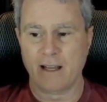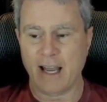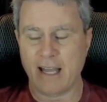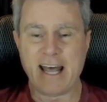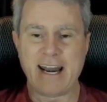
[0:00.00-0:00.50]

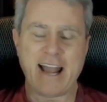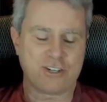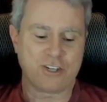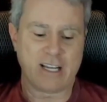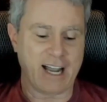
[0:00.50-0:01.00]
And that
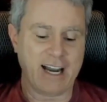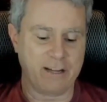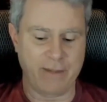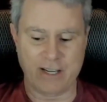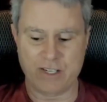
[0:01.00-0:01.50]
actually kind of
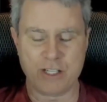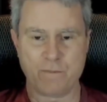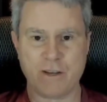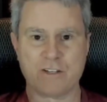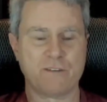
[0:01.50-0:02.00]
makes sense,
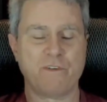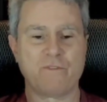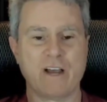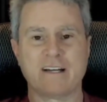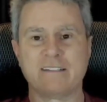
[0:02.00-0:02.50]
because if you've
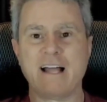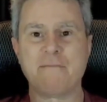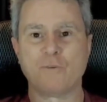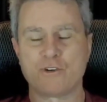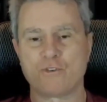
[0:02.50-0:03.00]
got a
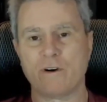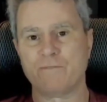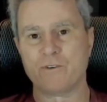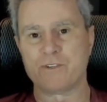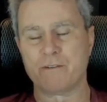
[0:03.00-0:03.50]
lot more Trump
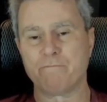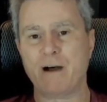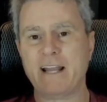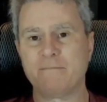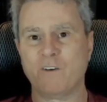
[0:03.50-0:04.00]
votes than
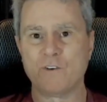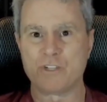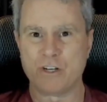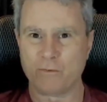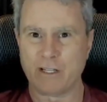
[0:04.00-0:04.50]
Biden votes,
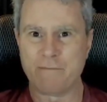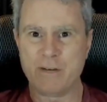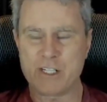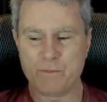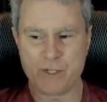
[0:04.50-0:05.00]
you don't really
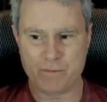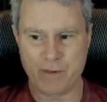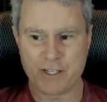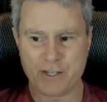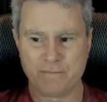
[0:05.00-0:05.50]
miss him as
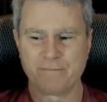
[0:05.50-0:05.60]
much.